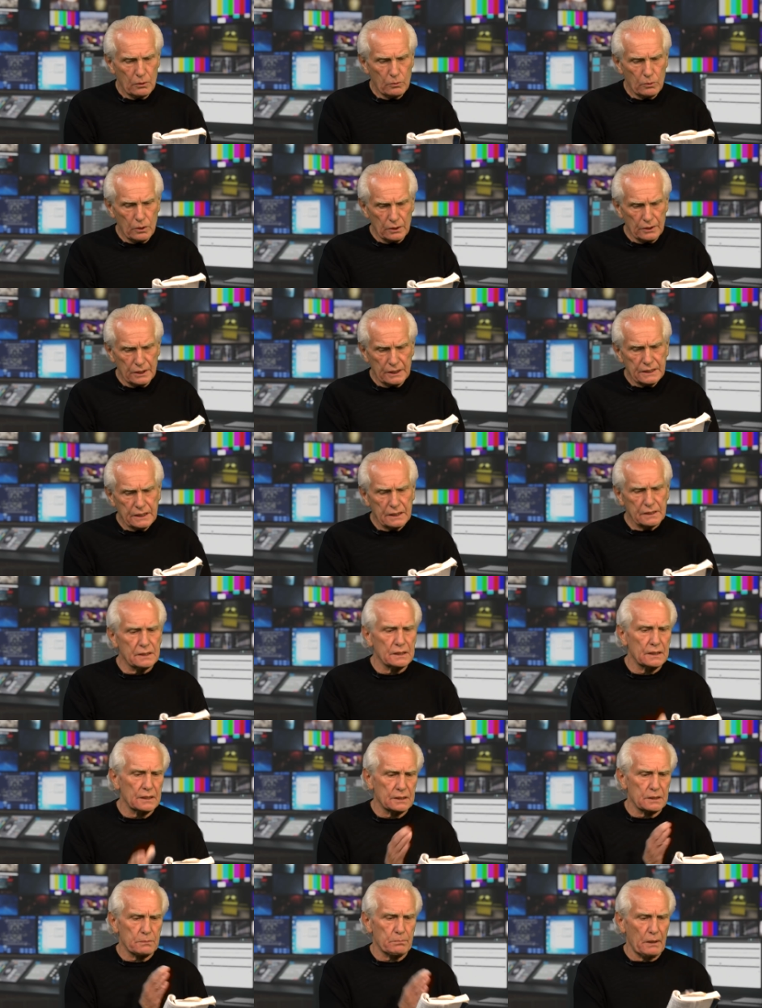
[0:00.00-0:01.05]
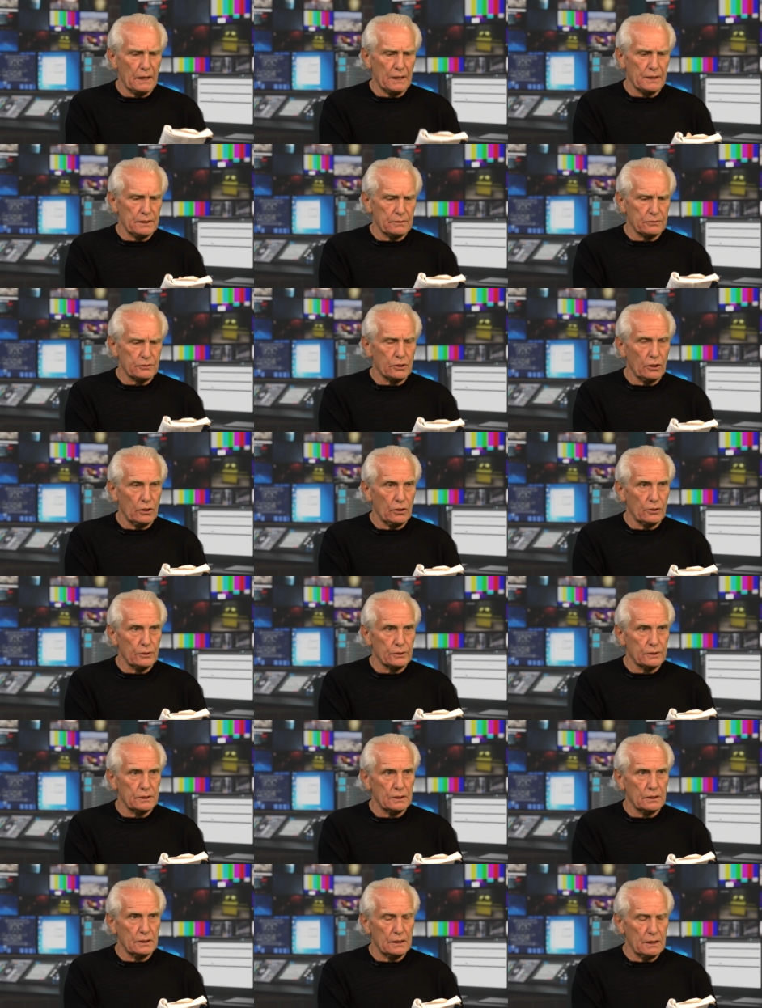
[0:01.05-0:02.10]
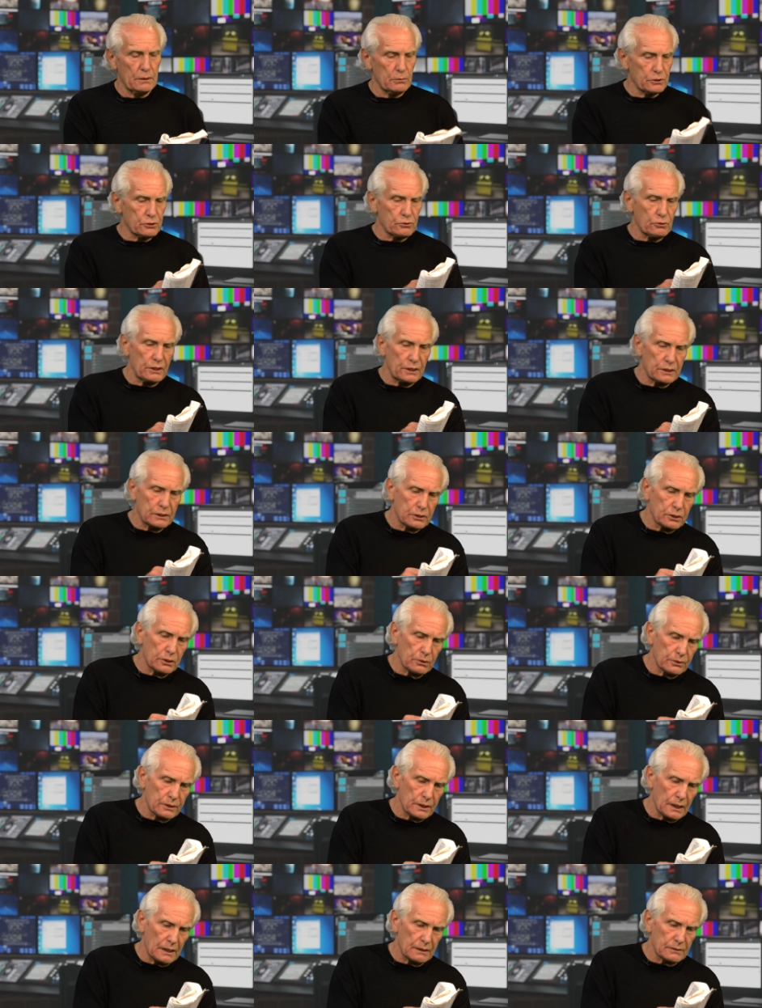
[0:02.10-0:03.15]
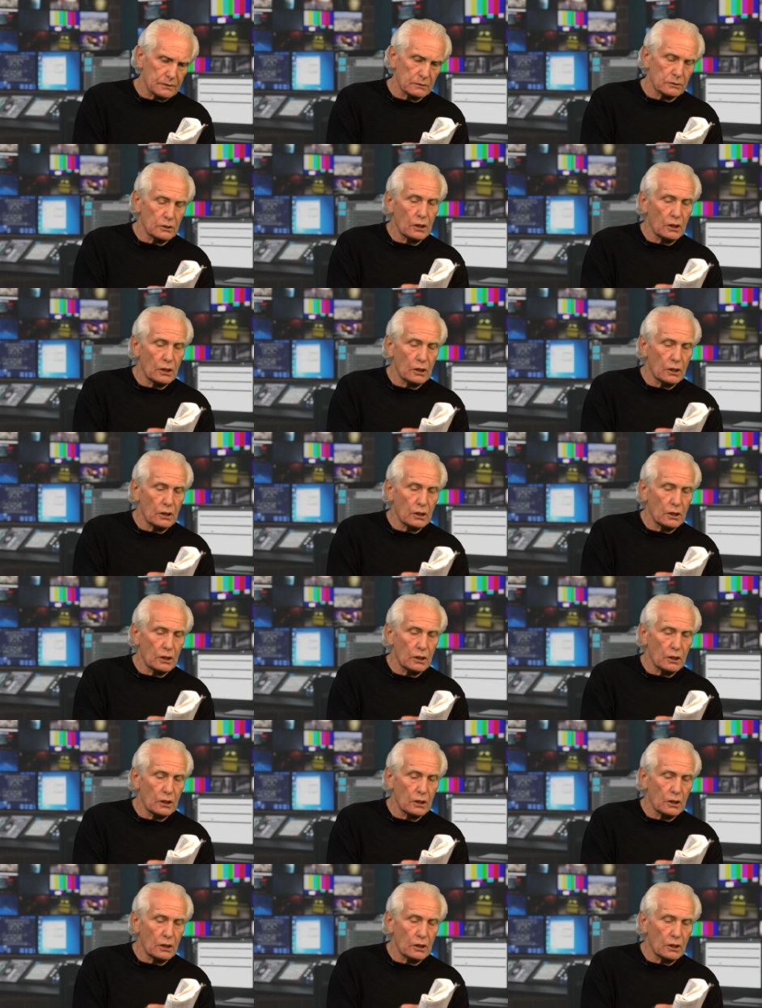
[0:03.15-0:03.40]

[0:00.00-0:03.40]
well, this isn't inspired of God, it was written 2,000.